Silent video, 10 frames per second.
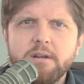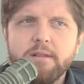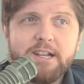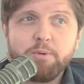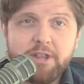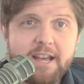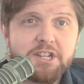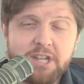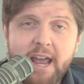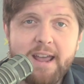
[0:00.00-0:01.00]
That's what they
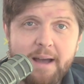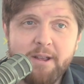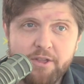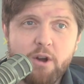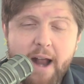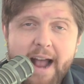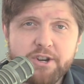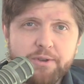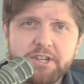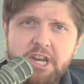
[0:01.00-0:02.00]
say. I mean, they're
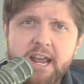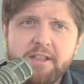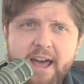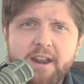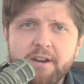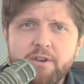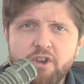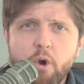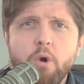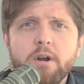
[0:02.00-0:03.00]
actually saying that in New
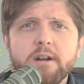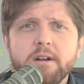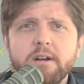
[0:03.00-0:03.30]
York.